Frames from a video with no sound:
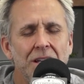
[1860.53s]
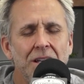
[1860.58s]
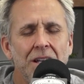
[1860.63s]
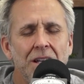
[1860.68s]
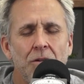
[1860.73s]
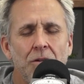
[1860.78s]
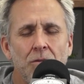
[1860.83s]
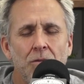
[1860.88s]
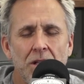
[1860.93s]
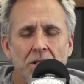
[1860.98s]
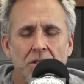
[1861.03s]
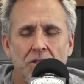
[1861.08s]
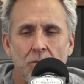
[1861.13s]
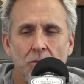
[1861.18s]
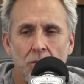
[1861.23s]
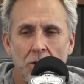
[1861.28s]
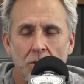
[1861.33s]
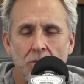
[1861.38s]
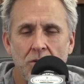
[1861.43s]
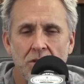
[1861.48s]
and I went to
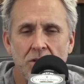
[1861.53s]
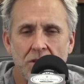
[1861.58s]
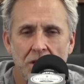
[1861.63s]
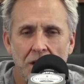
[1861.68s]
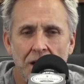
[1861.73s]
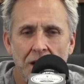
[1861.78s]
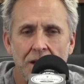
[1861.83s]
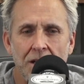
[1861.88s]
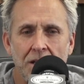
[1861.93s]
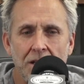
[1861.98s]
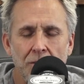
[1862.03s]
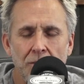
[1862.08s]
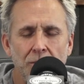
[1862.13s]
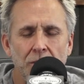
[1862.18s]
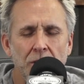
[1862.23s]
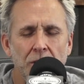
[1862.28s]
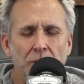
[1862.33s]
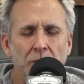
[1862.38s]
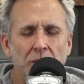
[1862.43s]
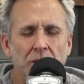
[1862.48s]
what was taught in the
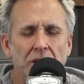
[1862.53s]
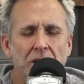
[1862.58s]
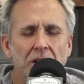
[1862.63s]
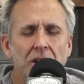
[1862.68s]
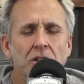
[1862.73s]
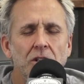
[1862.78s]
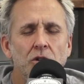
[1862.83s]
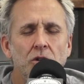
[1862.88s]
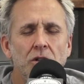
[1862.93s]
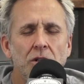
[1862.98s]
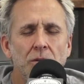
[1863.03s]
big book, you can